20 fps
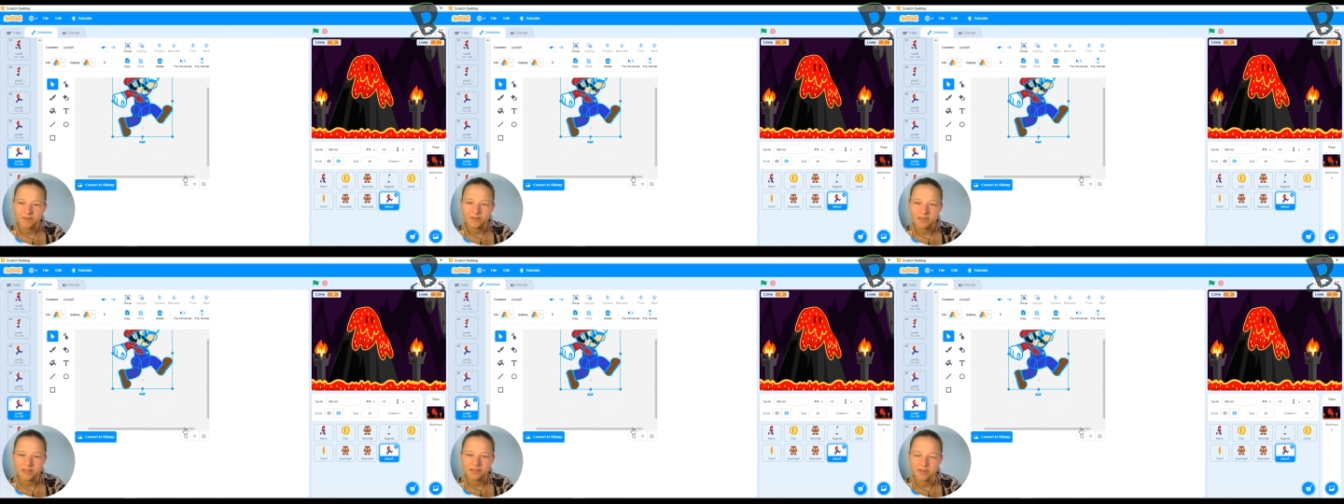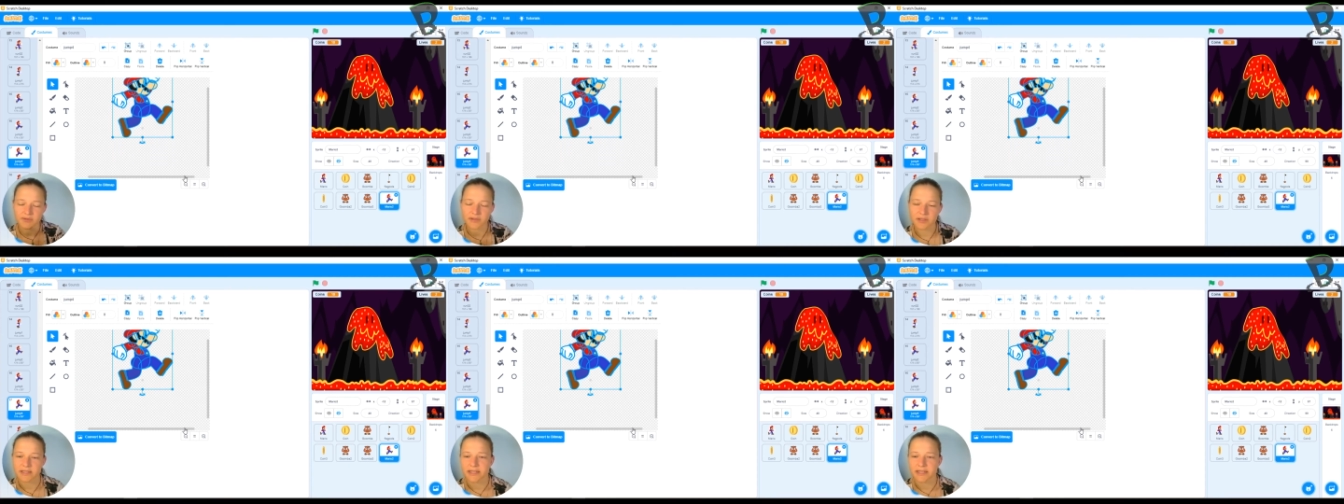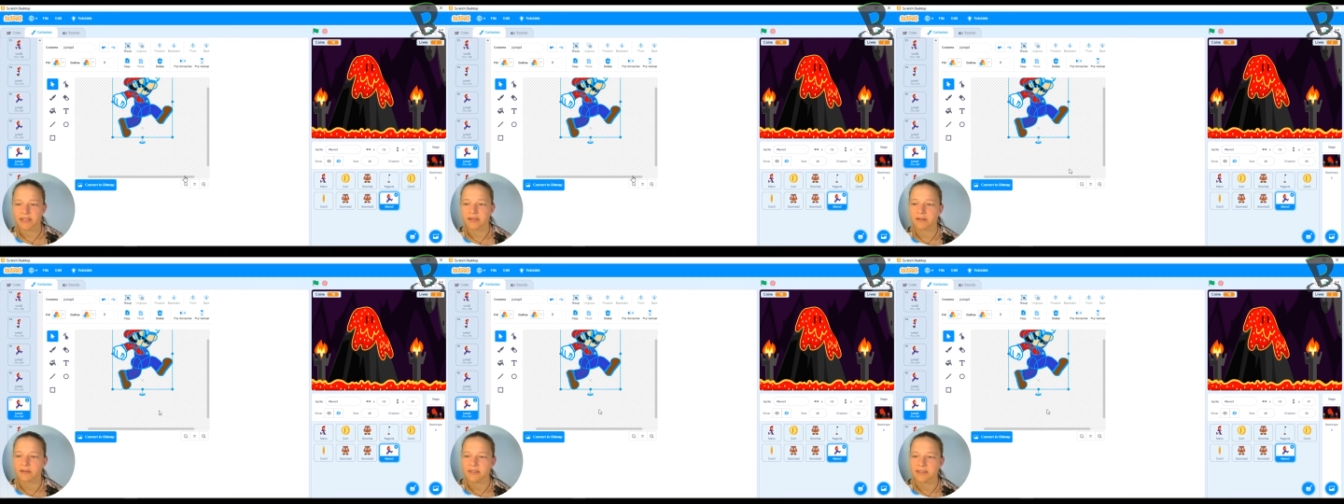so that
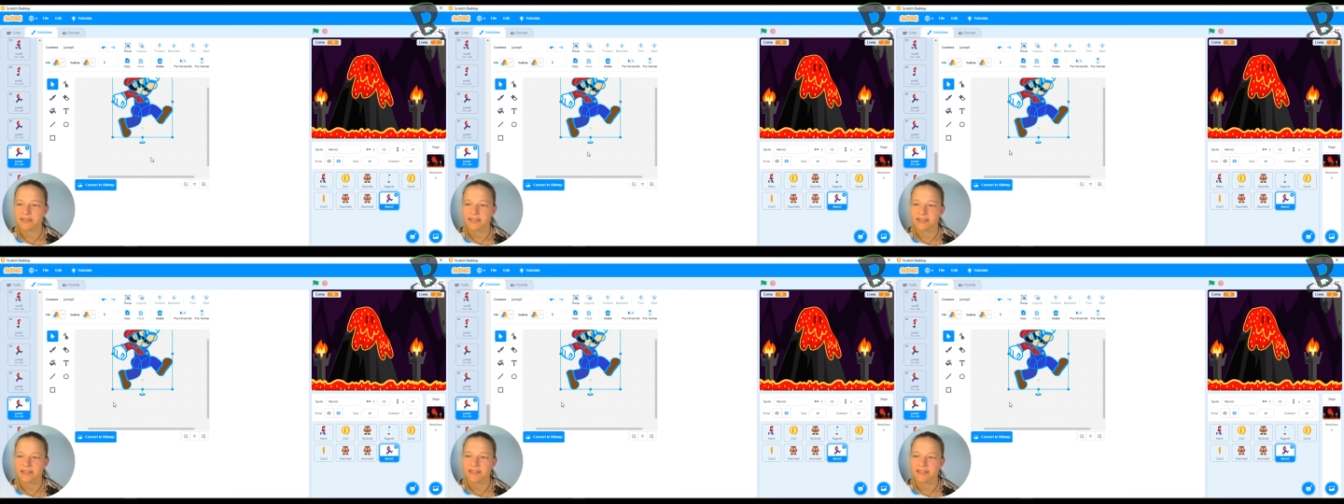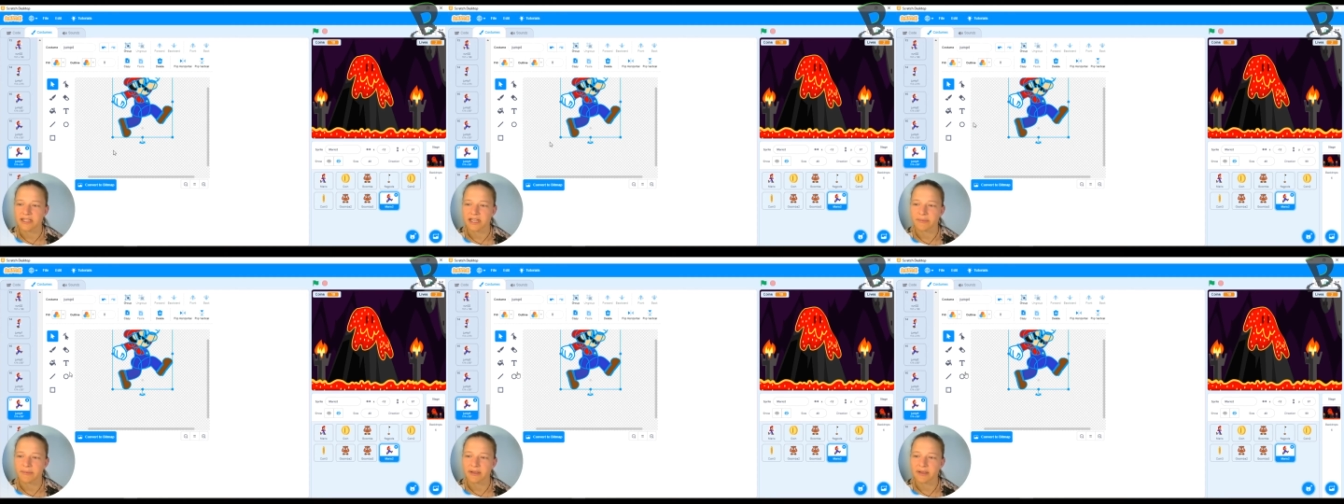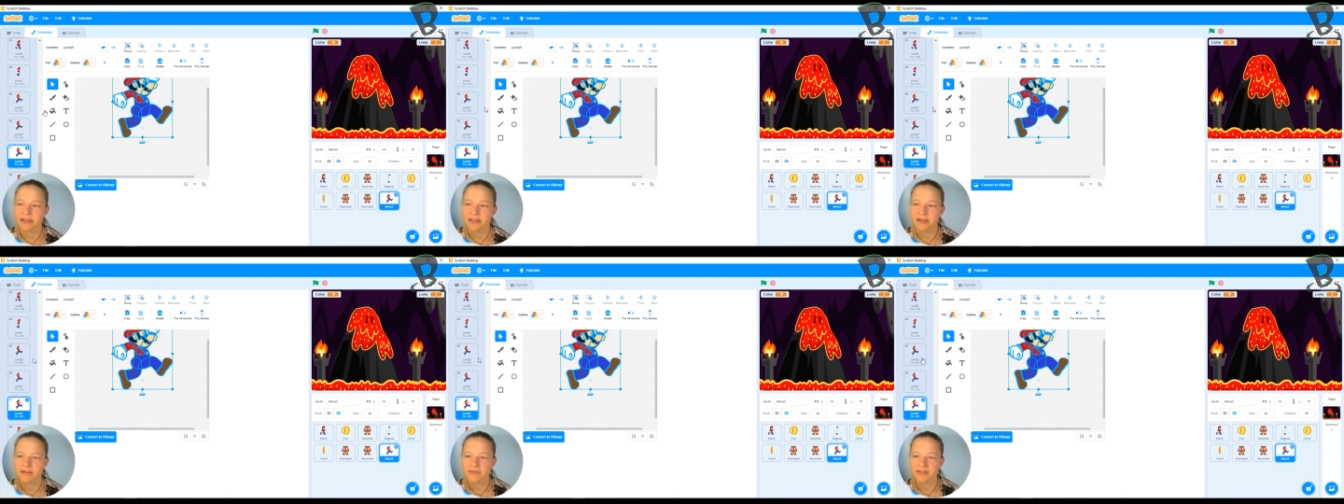he looks like he's coming
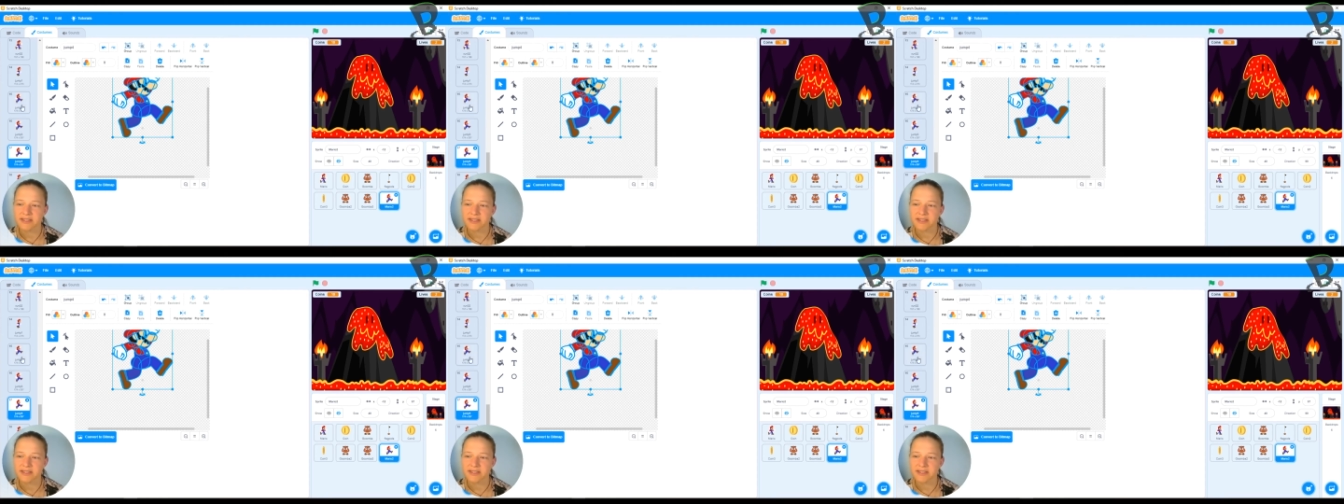down.